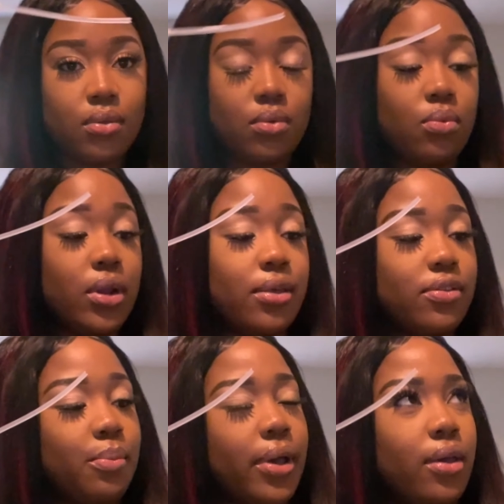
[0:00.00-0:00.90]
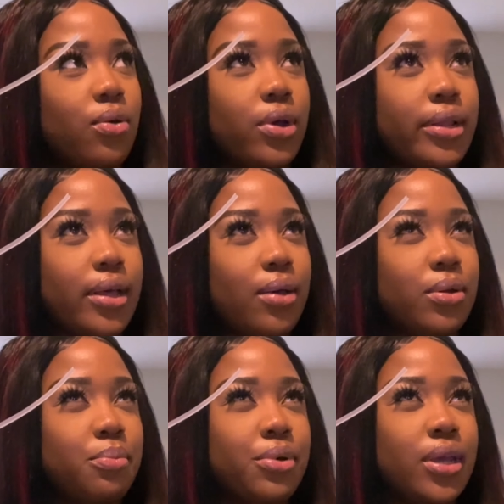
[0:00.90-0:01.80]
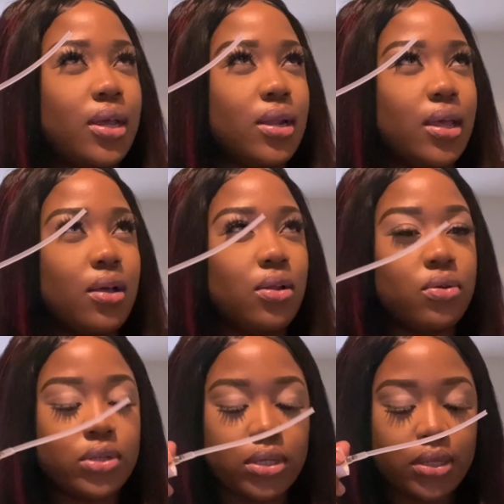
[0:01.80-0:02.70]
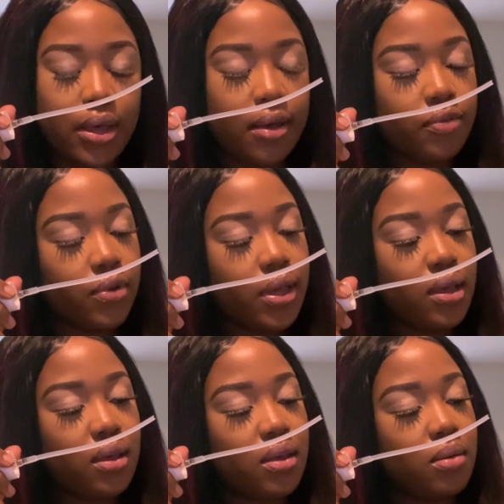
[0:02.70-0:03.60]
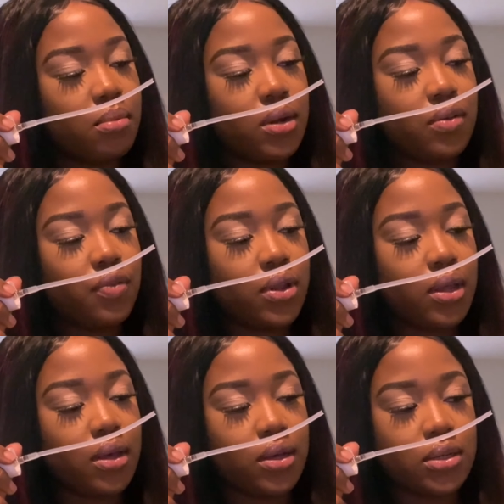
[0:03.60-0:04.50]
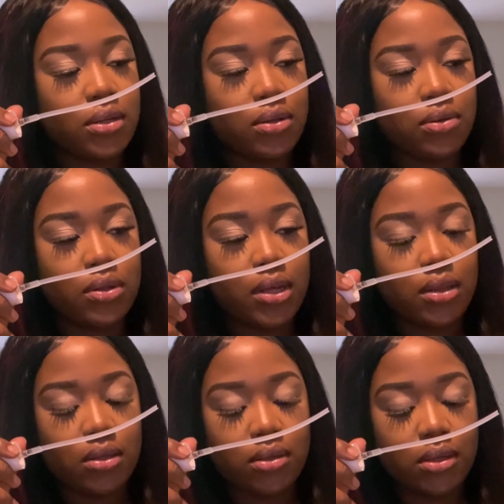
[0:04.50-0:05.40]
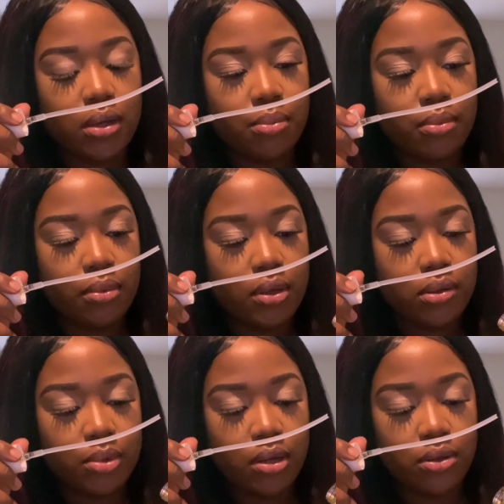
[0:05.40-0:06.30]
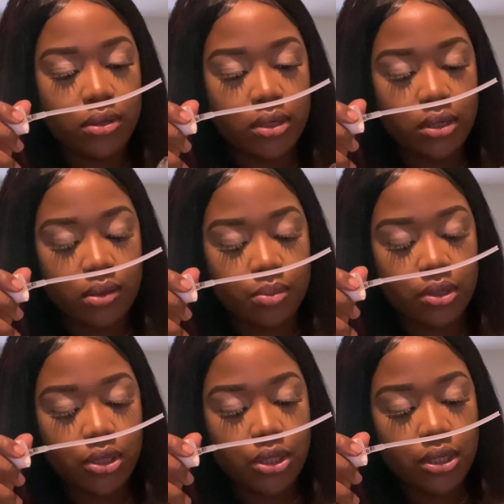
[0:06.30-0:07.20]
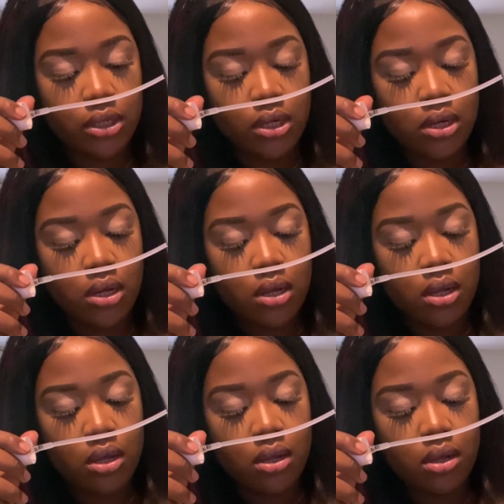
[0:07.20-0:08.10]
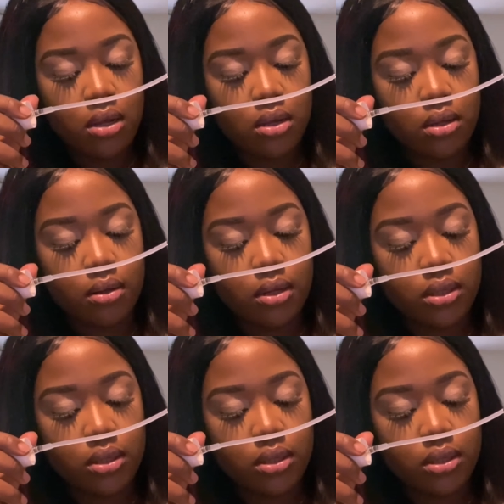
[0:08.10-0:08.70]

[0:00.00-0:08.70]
When I use the bio oil, I would bring it like closer to halfway. When I feel like I shouldn't do that this time, because I'm not using as much. Let's